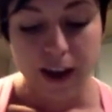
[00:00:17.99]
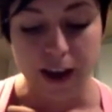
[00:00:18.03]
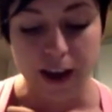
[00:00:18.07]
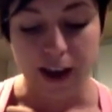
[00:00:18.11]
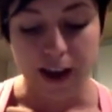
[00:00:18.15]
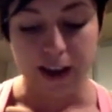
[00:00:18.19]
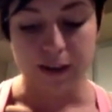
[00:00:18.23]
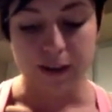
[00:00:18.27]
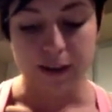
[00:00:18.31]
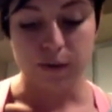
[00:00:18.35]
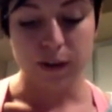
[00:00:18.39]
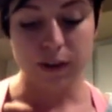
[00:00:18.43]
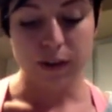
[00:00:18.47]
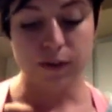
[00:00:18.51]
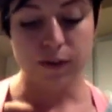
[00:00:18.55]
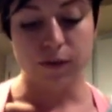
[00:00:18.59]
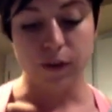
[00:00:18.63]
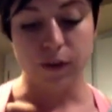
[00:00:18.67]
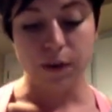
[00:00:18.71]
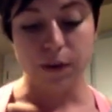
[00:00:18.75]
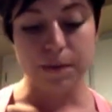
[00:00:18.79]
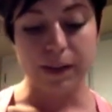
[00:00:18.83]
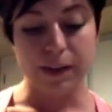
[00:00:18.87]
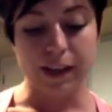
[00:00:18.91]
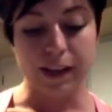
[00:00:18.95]
And what the
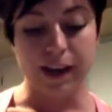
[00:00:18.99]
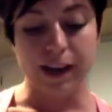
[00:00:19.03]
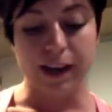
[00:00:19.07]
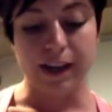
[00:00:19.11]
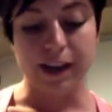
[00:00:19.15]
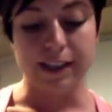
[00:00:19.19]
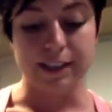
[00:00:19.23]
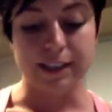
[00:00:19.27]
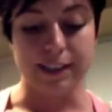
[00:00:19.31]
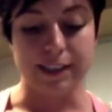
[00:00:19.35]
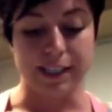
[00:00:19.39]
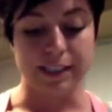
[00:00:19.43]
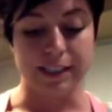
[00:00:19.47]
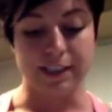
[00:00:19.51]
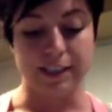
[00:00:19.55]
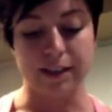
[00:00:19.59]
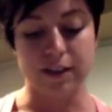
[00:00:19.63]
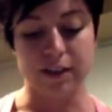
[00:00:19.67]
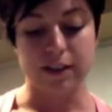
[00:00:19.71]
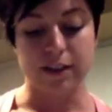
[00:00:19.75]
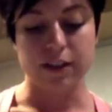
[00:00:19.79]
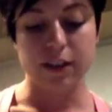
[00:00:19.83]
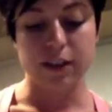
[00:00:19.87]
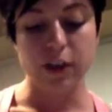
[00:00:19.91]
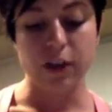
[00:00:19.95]
formula is
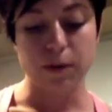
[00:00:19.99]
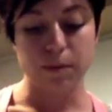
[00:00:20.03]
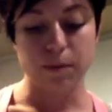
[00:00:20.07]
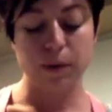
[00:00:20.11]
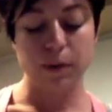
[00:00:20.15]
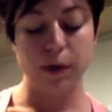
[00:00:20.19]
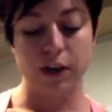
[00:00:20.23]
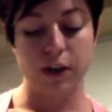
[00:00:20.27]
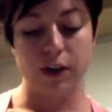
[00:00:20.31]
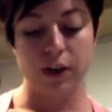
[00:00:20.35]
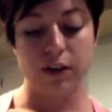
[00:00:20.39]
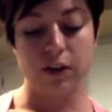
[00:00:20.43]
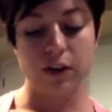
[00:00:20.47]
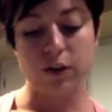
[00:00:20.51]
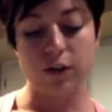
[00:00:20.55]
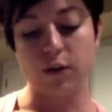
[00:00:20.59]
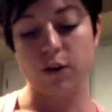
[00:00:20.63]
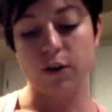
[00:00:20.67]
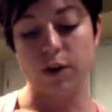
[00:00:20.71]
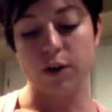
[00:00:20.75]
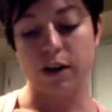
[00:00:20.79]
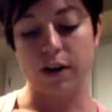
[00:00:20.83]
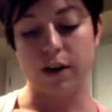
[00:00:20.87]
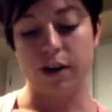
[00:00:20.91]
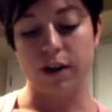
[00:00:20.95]
you'll put in
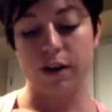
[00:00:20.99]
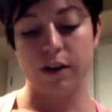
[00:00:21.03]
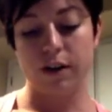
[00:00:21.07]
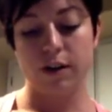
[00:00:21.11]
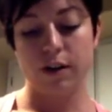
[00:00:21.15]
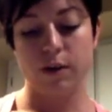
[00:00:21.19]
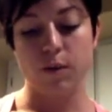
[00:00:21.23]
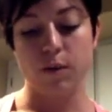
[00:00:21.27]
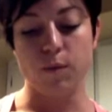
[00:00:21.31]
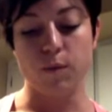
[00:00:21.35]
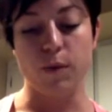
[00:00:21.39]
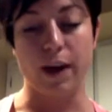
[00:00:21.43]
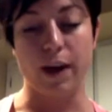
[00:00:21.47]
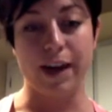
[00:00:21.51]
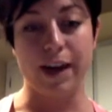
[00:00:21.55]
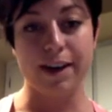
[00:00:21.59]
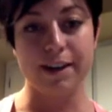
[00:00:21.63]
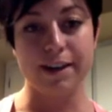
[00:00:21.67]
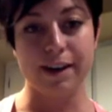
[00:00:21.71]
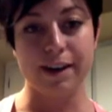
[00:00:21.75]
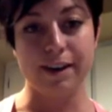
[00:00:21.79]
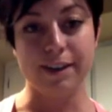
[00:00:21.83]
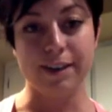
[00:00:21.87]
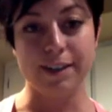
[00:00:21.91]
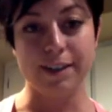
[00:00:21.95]
your weight
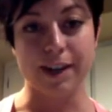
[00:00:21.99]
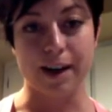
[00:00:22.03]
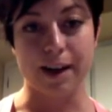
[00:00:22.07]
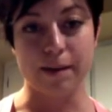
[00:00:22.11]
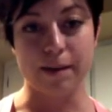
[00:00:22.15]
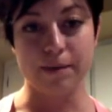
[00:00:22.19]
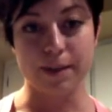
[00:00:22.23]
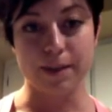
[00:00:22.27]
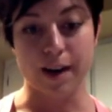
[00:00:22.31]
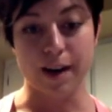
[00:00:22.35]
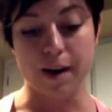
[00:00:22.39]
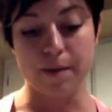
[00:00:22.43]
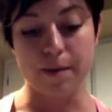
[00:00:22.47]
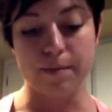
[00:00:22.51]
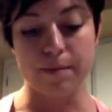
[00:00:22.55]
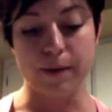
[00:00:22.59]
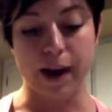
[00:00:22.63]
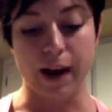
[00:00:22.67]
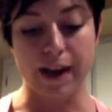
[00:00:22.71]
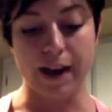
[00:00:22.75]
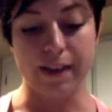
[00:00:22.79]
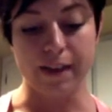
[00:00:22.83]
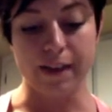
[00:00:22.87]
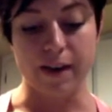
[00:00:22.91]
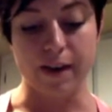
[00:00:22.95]
and you times that
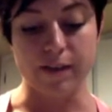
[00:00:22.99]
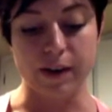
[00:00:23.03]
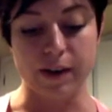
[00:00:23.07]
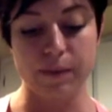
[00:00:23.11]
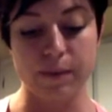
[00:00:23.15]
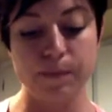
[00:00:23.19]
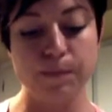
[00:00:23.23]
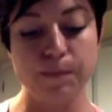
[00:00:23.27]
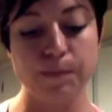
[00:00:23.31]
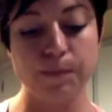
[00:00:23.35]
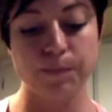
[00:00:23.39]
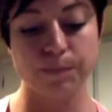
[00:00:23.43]
by 11,